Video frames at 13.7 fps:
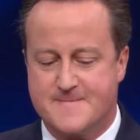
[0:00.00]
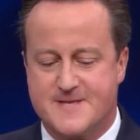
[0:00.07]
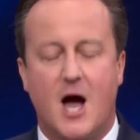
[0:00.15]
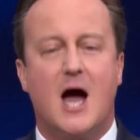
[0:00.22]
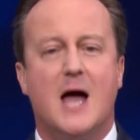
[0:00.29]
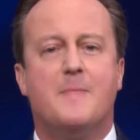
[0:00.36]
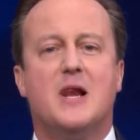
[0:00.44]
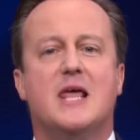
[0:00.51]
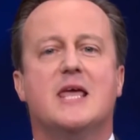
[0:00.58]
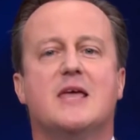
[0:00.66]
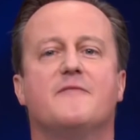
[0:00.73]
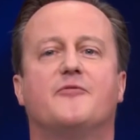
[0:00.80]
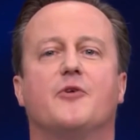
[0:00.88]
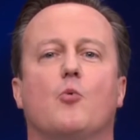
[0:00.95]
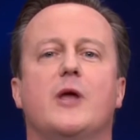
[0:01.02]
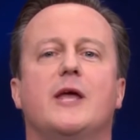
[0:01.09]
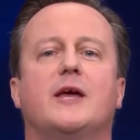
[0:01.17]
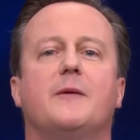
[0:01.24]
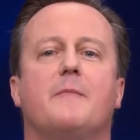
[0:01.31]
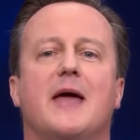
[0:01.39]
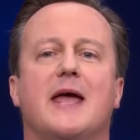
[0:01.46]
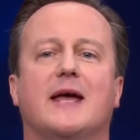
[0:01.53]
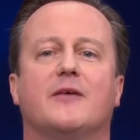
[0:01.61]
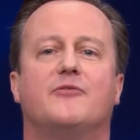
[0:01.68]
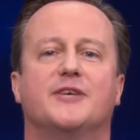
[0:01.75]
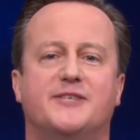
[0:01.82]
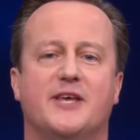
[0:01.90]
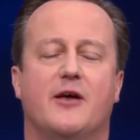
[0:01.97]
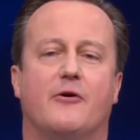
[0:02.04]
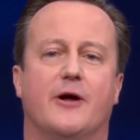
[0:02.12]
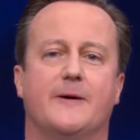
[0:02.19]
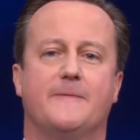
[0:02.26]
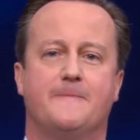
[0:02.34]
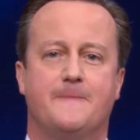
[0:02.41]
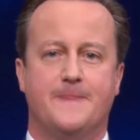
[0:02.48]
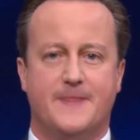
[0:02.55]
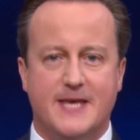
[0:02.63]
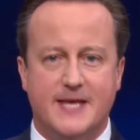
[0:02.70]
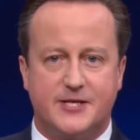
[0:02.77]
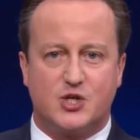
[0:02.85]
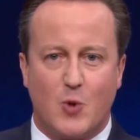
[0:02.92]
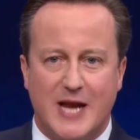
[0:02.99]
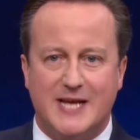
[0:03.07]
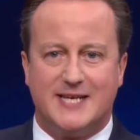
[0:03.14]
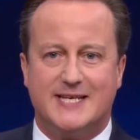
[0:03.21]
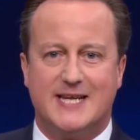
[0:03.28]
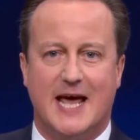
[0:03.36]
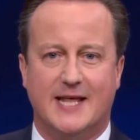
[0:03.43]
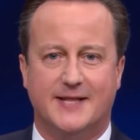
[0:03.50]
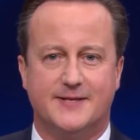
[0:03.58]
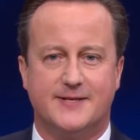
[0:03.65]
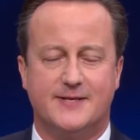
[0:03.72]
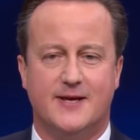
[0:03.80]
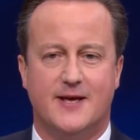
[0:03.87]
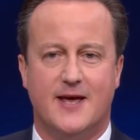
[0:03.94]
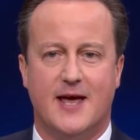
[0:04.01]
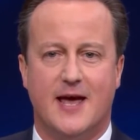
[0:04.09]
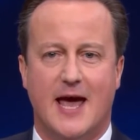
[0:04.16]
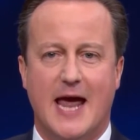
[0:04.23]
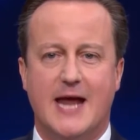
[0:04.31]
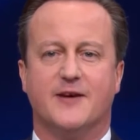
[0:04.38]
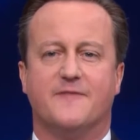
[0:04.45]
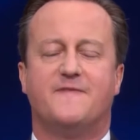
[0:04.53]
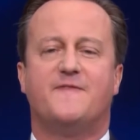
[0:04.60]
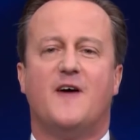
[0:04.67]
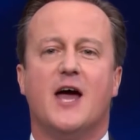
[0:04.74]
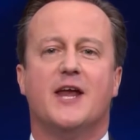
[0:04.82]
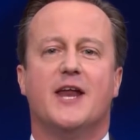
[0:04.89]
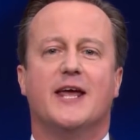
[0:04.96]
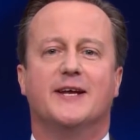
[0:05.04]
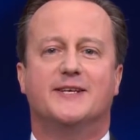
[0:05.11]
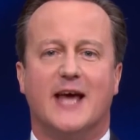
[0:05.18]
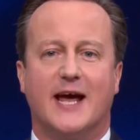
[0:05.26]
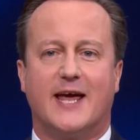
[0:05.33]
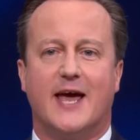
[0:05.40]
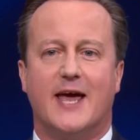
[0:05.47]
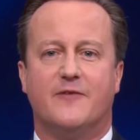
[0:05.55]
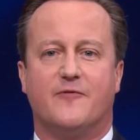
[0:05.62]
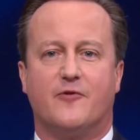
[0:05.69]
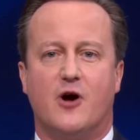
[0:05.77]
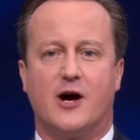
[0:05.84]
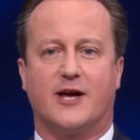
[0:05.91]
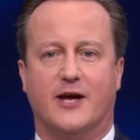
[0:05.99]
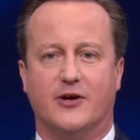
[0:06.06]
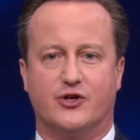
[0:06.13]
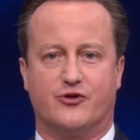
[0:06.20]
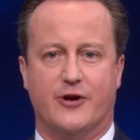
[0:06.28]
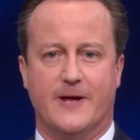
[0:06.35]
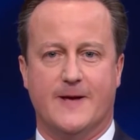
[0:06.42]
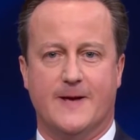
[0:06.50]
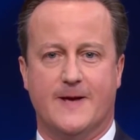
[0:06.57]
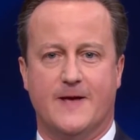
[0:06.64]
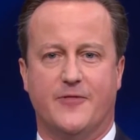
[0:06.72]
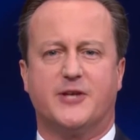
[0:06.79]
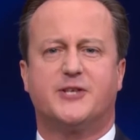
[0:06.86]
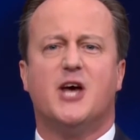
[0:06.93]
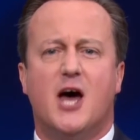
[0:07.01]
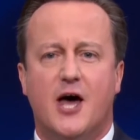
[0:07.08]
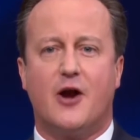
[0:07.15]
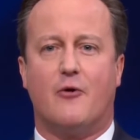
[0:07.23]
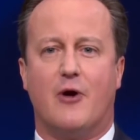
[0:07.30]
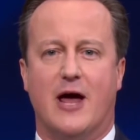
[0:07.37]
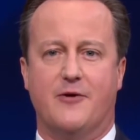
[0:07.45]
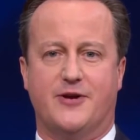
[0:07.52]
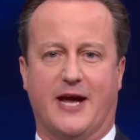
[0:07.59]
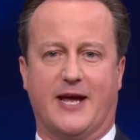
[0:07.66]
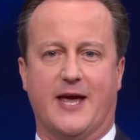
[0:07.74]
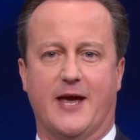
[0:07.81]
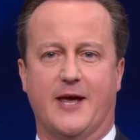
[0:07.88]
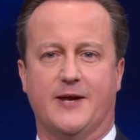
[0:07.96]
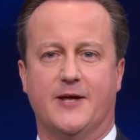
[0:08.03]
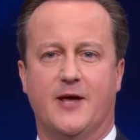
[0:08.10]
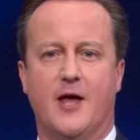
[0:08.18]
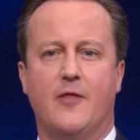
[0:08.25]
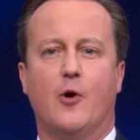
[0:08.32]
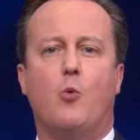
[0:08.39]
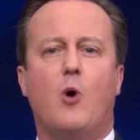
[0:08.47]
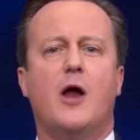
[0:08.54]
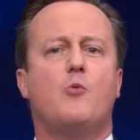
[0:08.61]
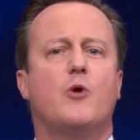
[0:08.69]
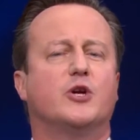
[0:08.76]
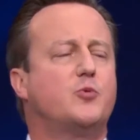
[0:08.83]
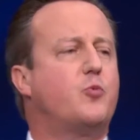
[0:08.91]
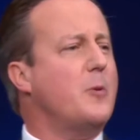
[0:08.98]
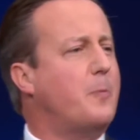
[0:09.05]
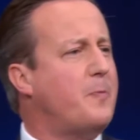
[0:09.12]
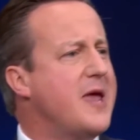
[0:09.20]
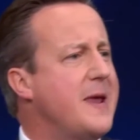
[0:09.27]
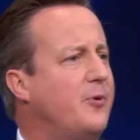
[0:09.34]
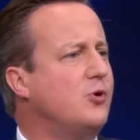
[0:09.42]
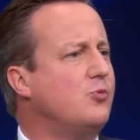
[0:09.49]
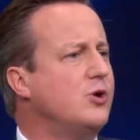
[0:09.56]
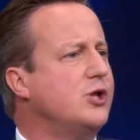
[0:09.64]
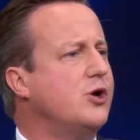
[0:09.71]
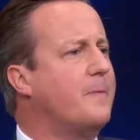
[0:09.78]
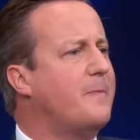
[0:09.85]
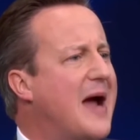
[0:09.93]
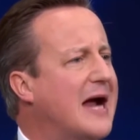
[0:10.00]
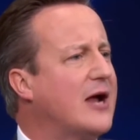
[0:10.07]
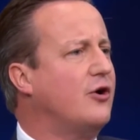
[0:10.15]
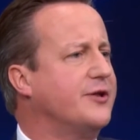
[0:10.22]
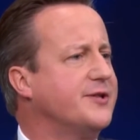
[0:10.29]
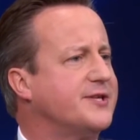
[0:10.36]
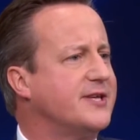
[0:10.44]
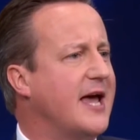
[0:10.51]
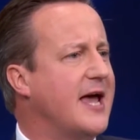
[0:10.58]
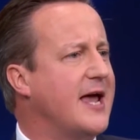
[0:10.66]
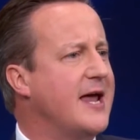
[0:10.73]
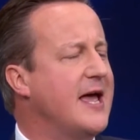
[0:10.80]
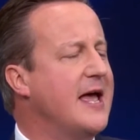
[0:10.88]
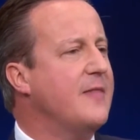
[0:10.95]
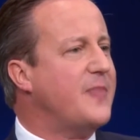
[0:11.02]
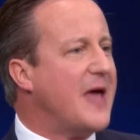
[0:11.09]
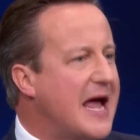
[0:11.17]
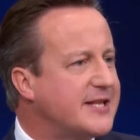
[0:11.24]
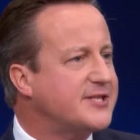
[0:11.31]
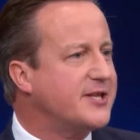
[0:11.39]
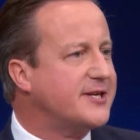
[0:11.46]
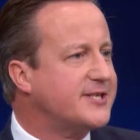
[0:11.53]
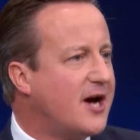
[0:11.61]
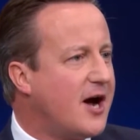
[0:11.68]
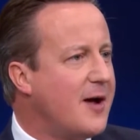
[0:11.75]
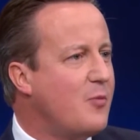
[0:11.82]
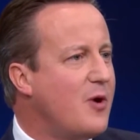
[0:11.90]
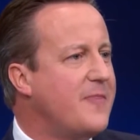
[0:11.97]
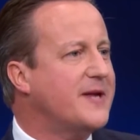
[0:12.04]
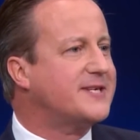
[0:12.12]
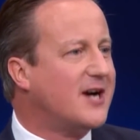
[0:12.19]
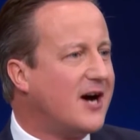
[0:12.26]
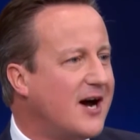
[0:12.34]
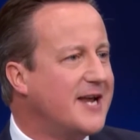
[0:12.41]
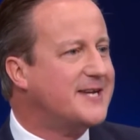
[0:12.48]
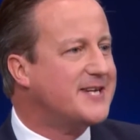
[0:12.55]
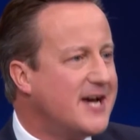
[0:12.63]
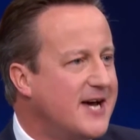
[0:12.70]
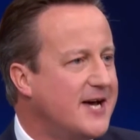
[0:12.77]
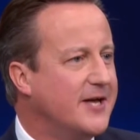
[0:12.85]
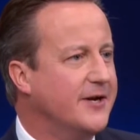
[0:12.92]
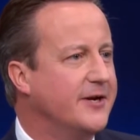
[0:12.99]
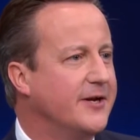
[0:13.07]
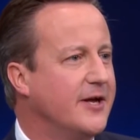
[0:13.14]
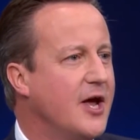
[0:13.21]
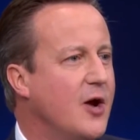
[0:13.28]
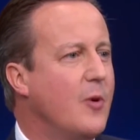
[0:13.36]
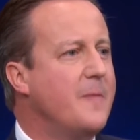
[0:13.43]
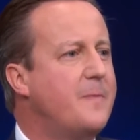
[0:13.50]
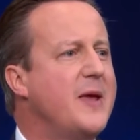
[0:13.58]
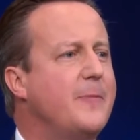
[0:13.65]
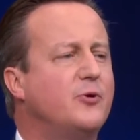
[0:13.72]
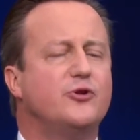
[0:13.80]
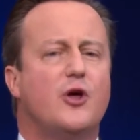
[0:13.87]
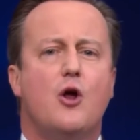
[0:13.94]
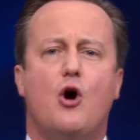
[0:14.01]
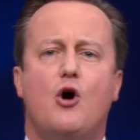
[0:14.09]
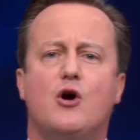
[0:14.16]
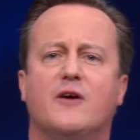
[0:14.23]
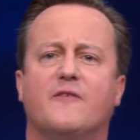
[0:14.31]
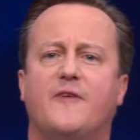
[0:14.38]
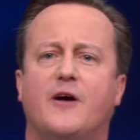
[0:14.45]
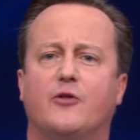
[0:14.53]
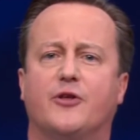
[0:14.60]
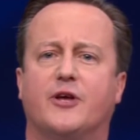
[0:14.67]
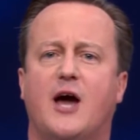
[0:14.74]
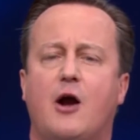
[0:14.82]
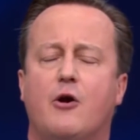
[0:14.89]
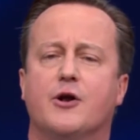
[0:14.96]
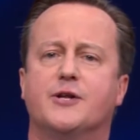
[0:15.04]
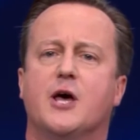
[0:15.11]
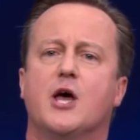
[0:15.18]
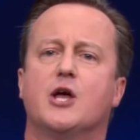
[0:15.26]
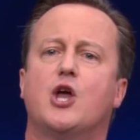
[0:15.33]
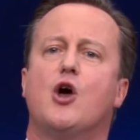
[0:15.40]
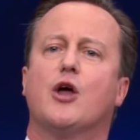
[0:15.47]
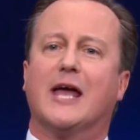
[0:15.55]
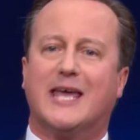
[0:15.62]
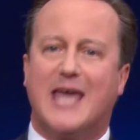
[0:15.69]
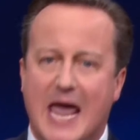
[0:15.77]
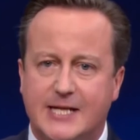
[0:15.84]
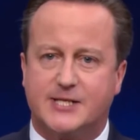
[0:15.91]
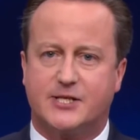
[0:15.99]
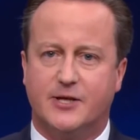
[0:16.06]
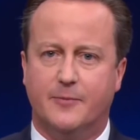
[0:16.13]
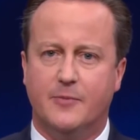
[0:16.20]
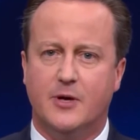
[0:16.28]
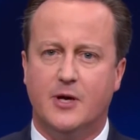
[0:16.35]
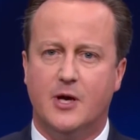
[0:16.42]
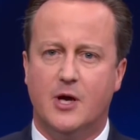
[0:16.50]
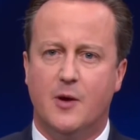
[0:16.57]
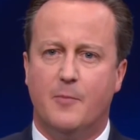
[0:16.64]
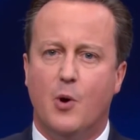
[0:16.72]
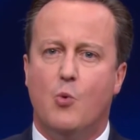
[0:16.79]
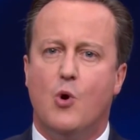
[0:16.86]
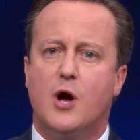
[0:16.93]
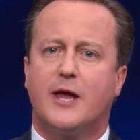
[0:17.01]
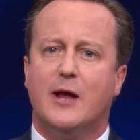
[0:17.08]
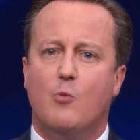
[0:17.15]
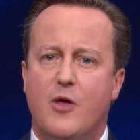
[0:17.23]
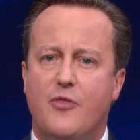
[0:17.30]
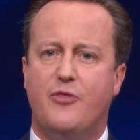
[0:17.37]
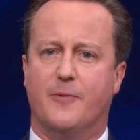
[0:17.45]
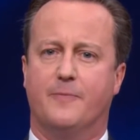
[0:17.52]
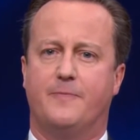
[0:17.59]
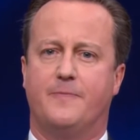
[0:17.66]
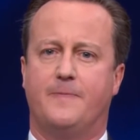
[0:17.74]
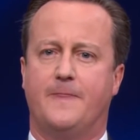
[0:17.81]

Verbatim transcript: So I believe that we can make this era, these 2010s, a defining decade for our country, the turnaround decade, the one which people will look back on and say, that's the time when the tide turned, when people no longer felt the current going against them, but working with them.